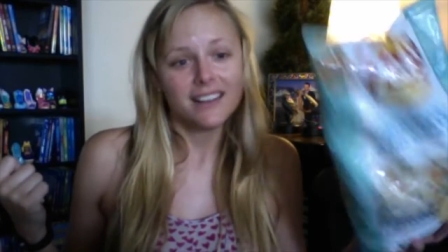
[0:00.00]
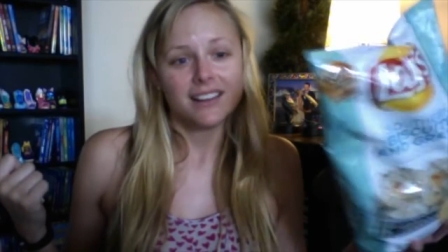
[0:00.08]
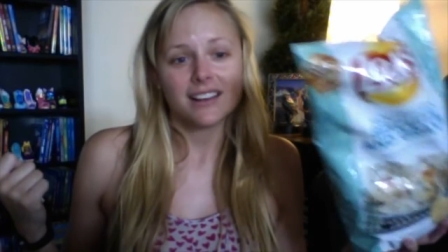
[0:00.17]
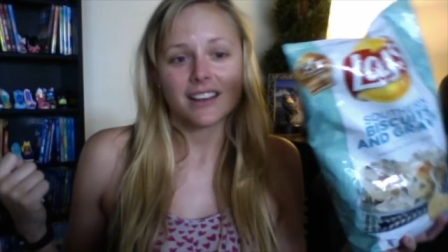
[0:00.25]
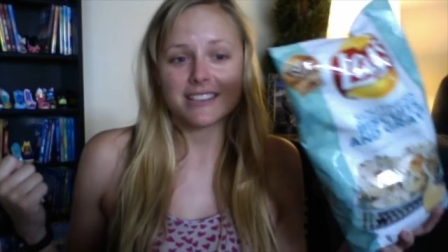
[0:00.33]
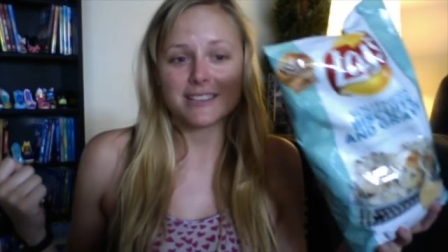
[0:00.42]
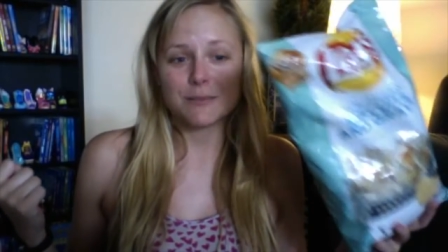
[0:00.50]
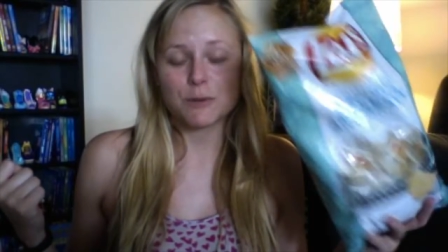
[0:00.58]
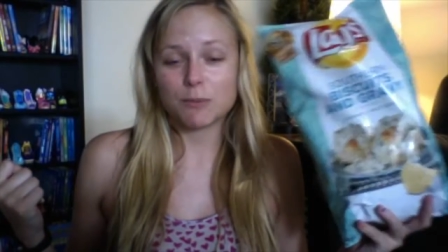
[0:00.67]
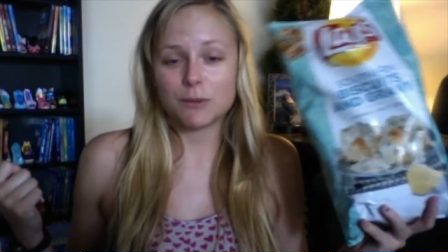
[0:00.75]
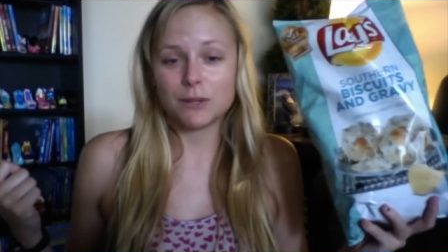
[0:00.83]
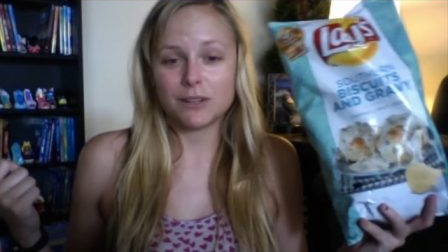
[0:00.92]
because it would have
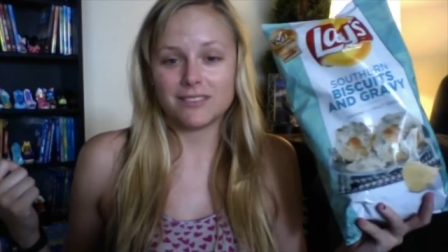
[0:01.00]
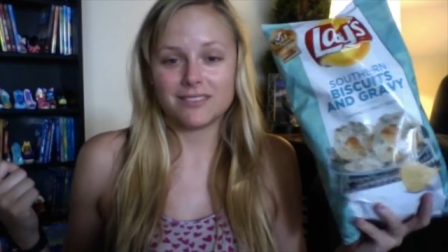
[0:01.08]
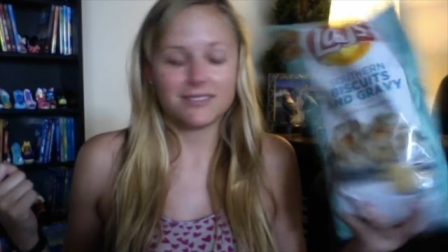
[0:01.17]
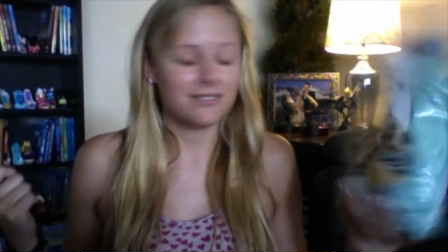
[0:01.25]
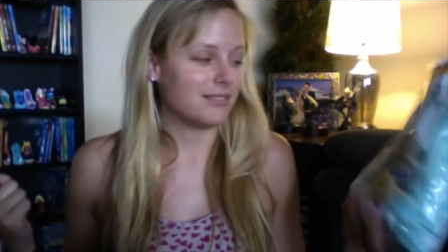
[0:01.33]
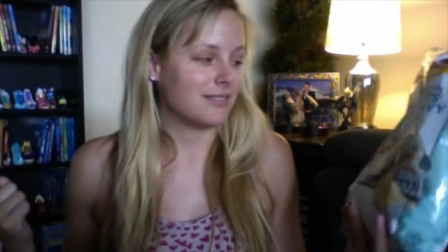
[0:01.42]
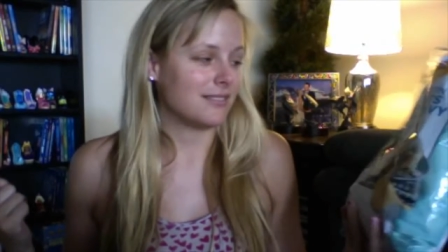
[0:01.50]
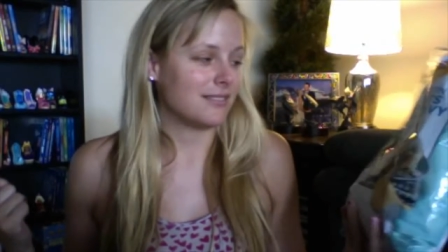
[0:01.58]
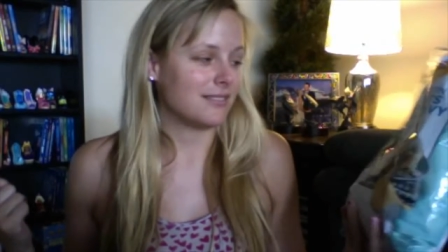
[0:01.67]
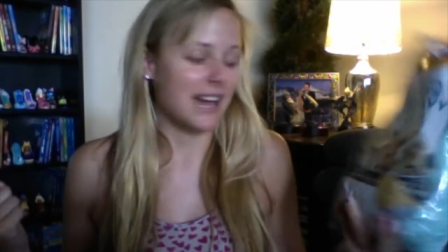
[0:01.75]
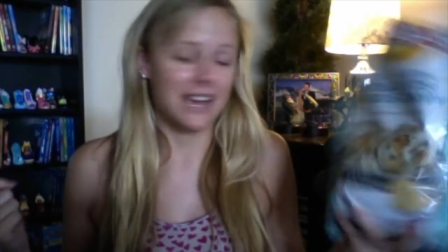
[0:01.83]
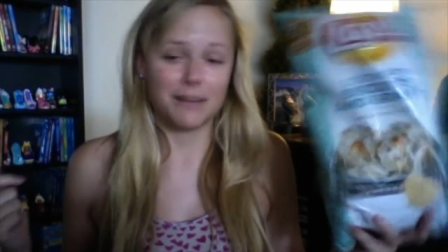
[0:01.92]
been,
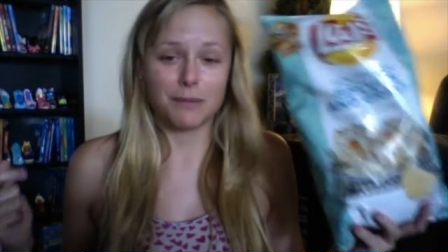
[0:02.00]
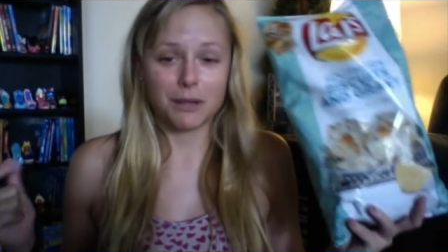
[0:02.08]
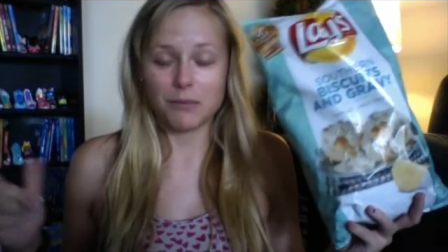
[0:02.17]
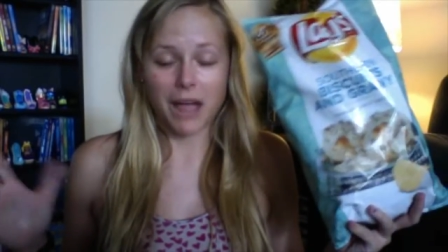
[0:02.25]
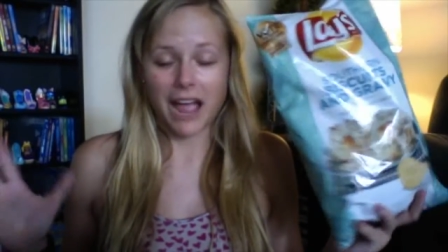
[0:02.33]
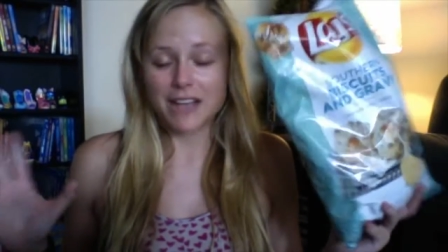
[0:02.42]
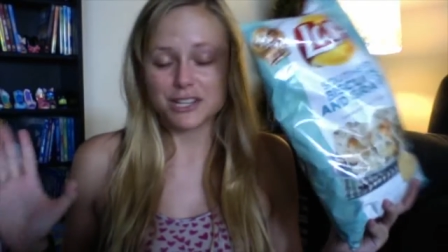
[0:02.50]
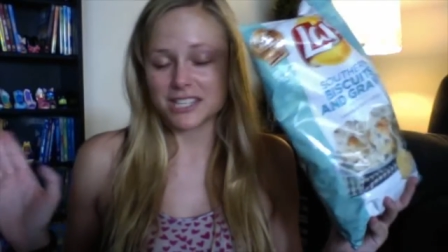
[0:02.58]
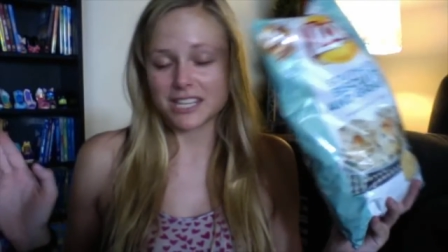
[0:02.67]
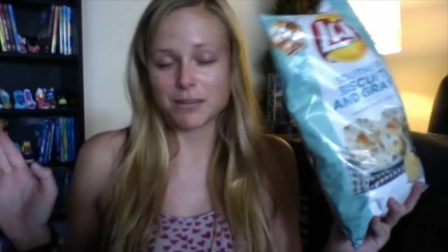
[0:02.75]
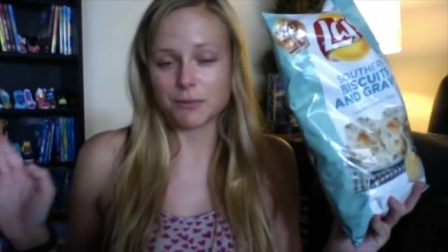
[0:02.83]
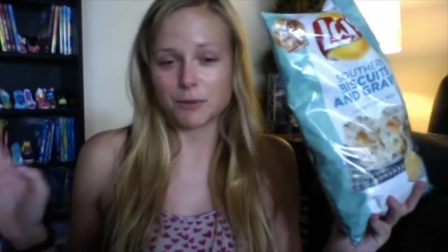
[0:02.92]
I, I just think
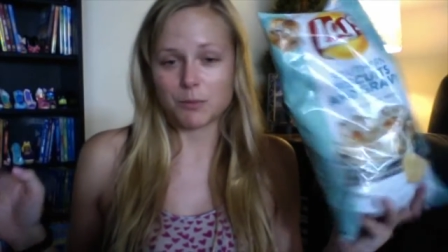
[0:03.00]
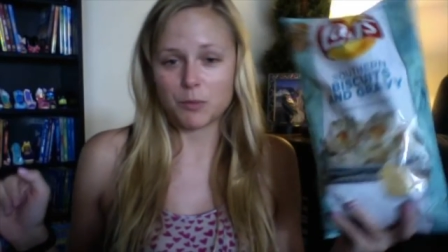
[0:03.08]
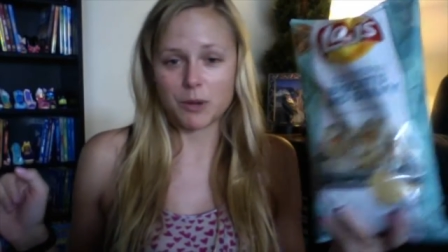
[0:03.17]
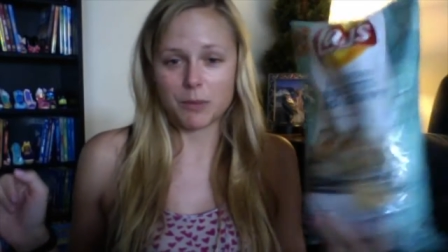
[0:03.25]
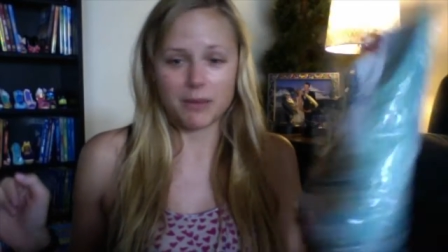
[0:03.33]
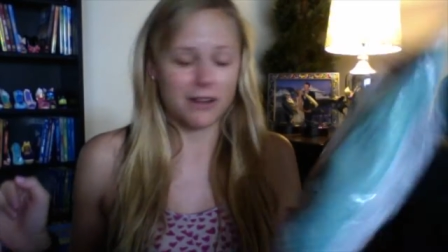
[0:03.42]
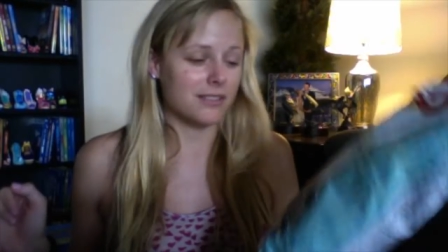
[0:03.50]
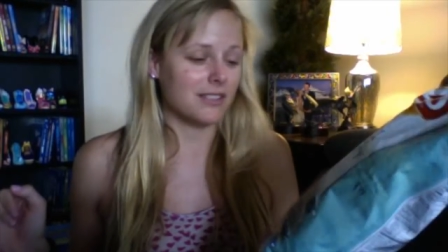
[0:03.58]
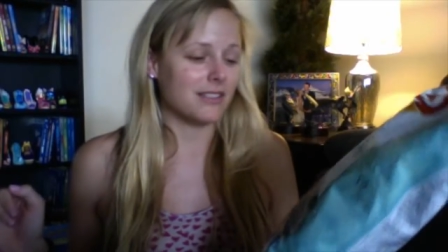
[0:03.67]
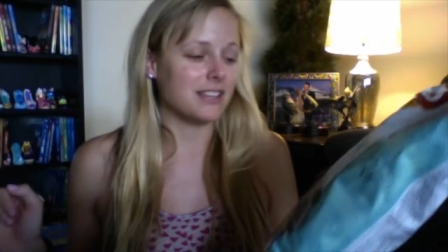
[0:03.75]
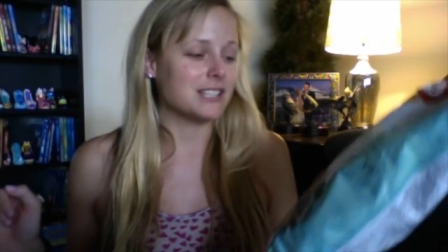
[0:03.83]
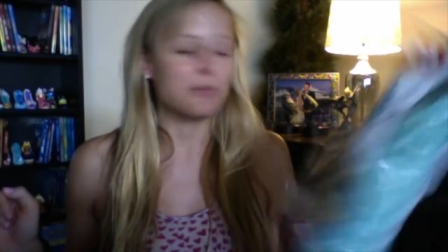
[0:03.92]
it would have been way better than
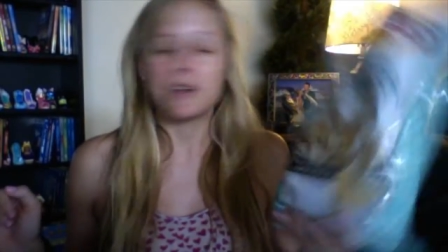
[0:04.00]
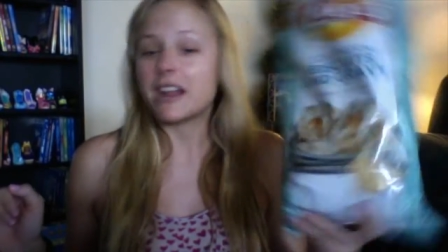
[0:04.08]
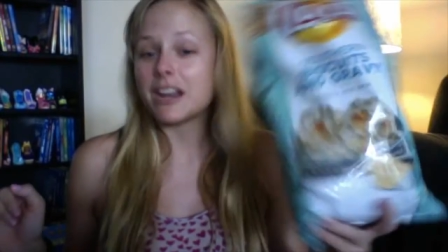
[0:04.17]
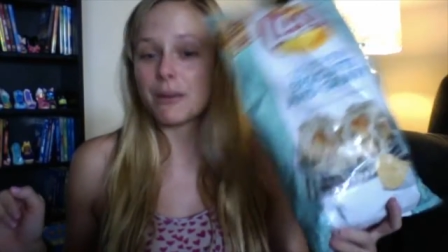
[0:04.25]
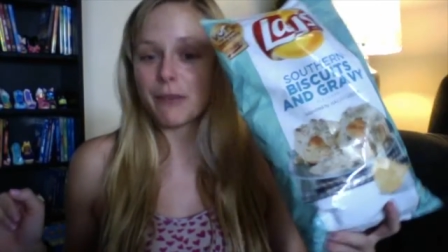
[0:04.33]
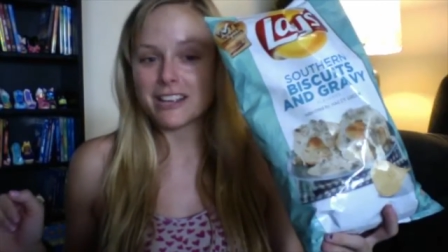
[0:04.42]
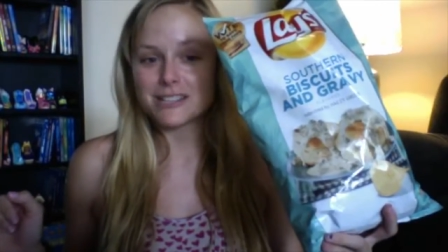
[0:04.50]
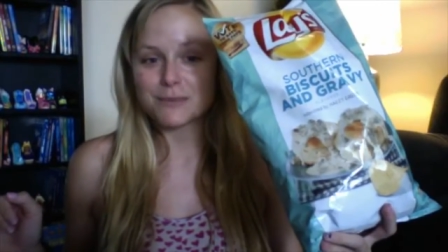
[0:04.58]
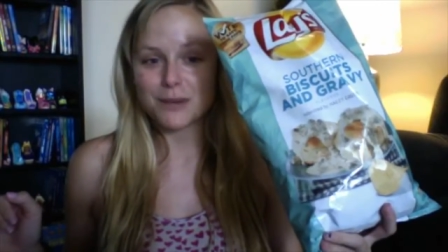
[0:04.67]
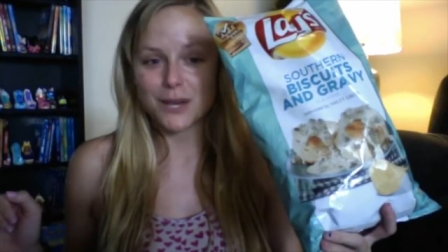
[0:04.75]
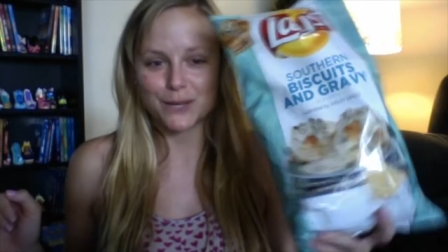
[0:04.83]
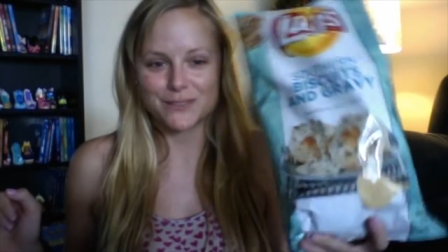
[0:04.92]
these. But anyways, we
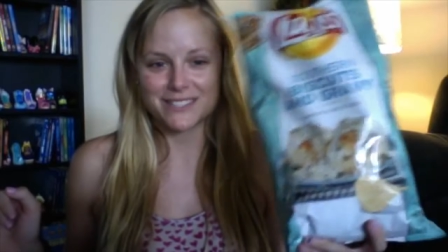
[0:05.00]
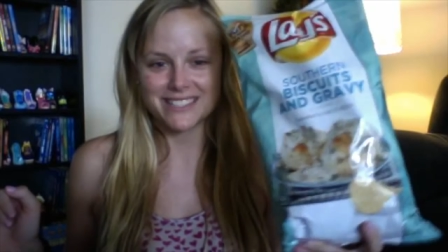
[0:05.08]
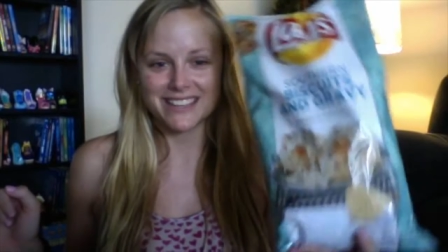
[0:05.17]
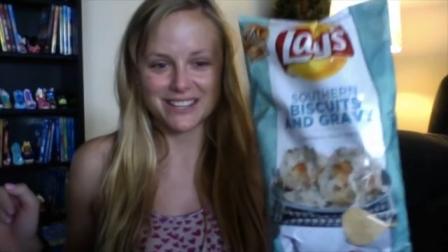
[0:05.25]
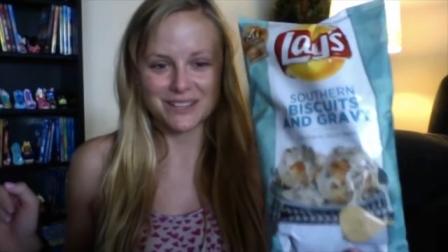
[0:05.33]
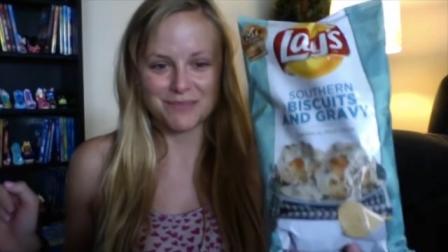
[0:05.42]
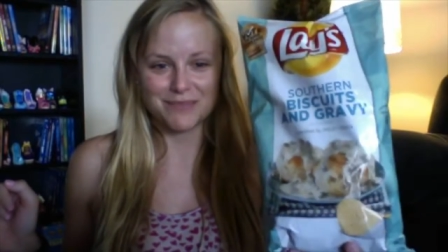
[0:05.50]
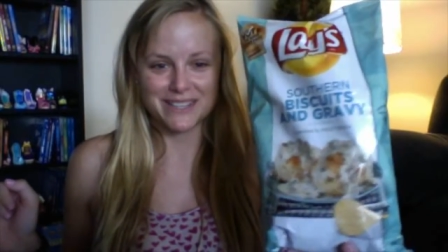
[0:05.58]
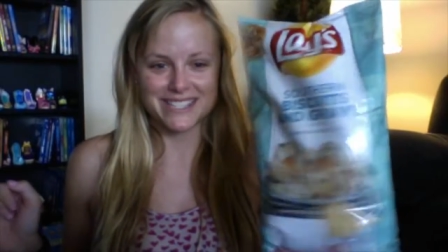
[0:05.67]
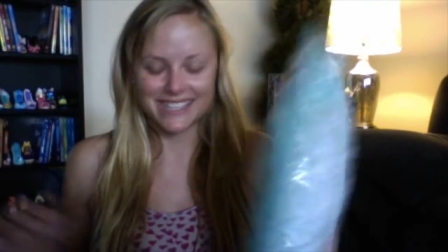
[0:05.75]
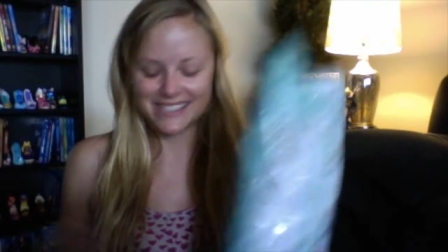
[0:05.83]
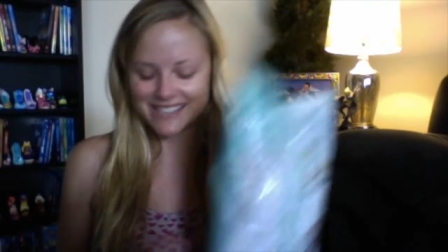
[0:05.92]
have Southern
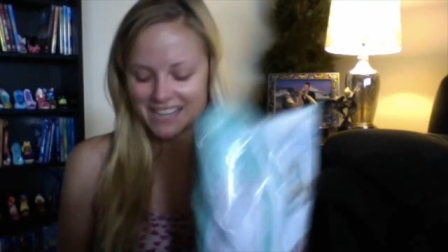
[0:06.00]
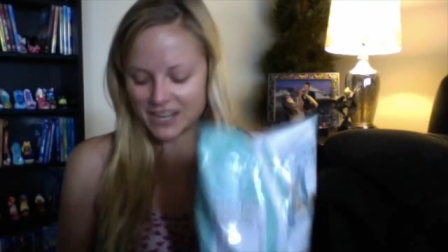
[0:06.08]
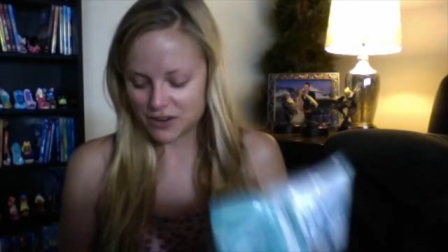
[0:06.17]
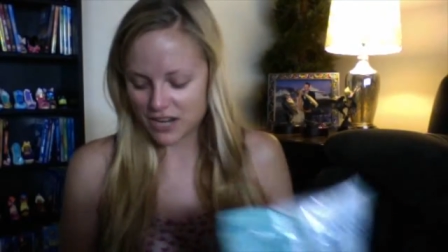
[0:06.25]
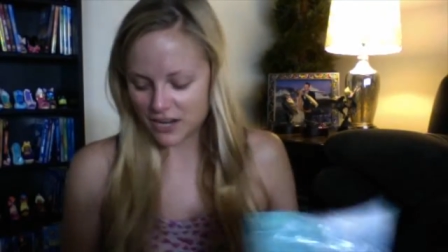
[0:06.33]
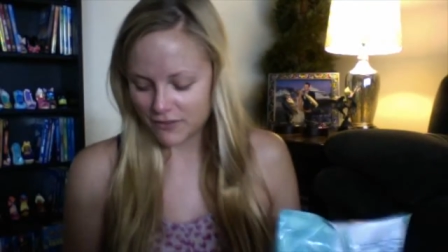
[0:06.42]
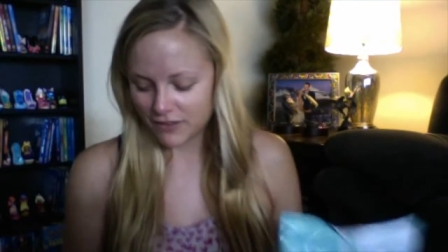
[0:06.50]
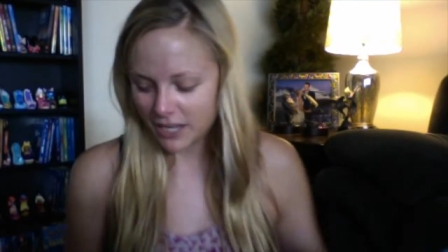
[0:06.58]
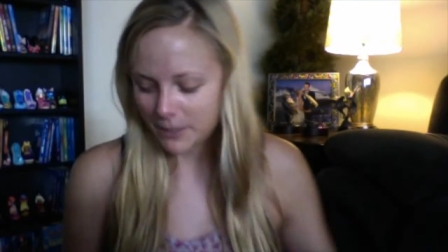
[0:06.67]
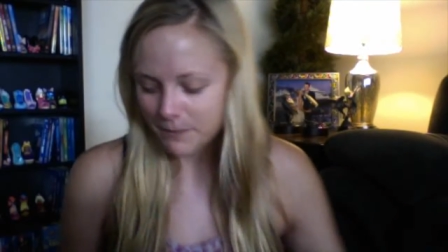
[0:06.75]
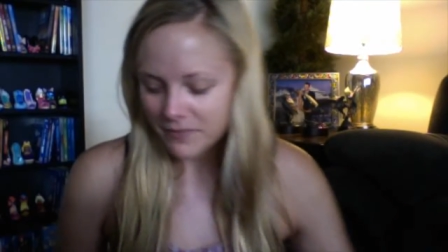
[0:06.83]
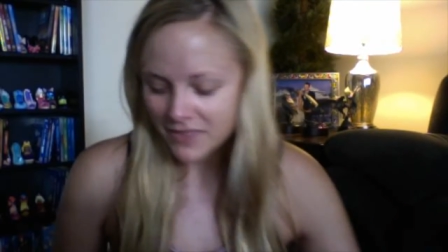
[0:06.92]
biscuits and gravy.